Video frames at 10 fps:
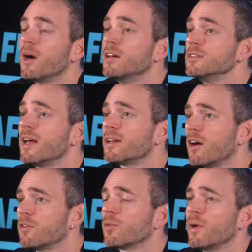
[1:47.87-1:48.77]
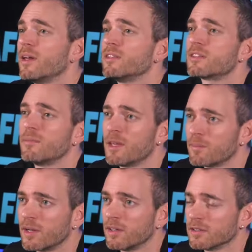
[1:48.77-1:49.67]
Unlike other ways to make
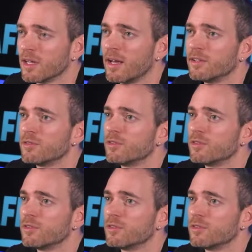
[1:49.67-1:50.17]
money online,